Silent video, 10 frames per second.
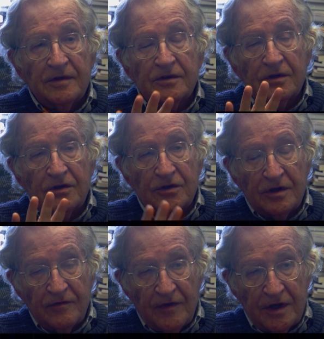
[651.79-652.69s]
So you should
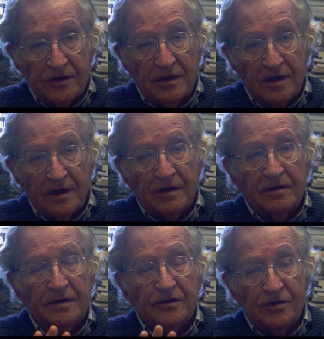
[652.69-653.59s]
invest
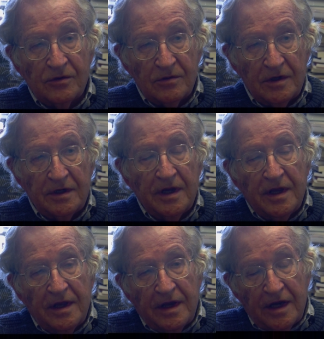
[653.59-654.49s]
there and so on.
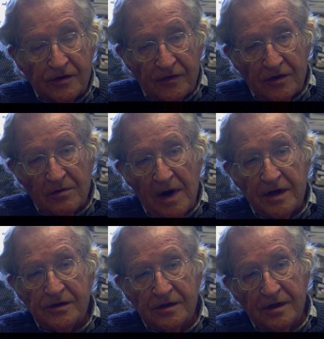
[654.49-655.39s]
As for the
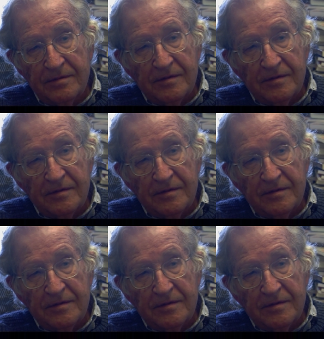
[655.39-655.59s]
rest,